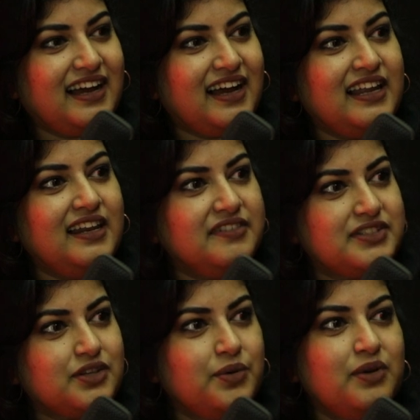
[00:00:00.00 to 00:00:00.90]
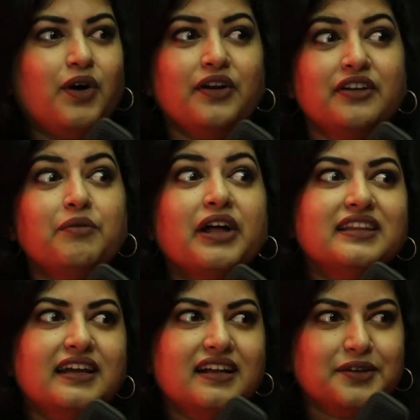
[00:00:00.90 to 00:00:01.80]
I left school wondering what the
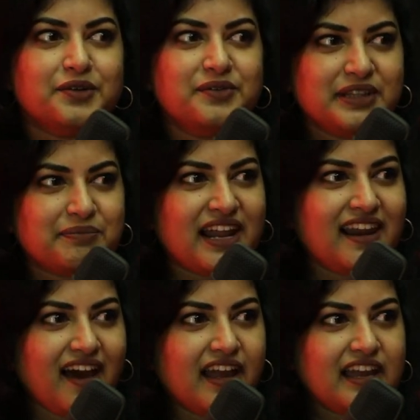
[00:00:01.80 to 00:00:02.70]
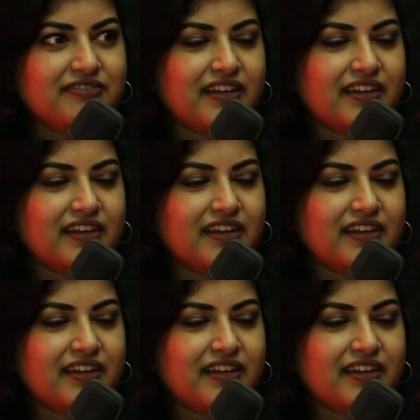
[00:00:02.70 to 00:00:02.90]
hell to do with my life.